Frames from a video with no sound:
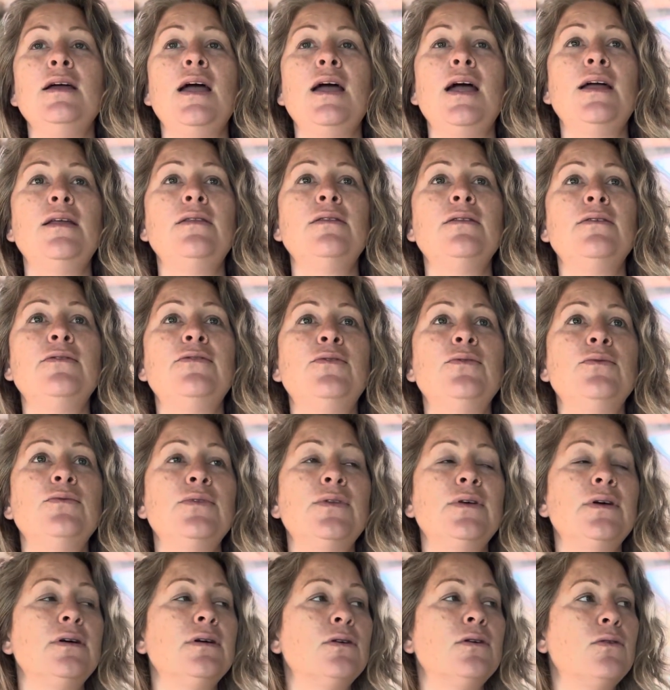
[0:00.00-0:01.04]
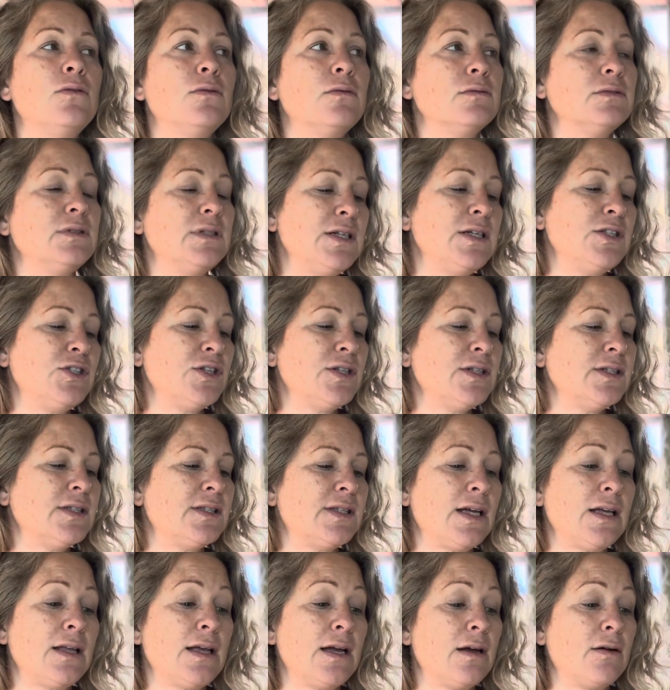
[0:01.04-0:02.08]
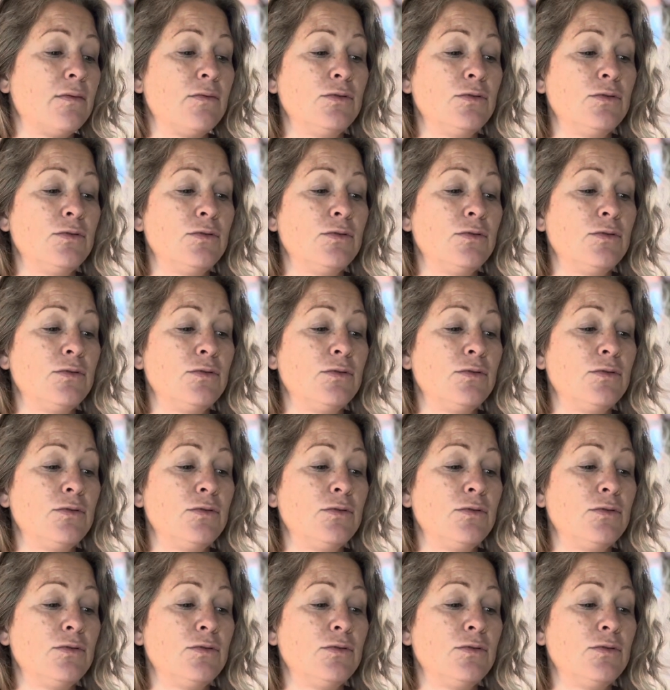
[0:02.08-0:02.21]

And the teachings say like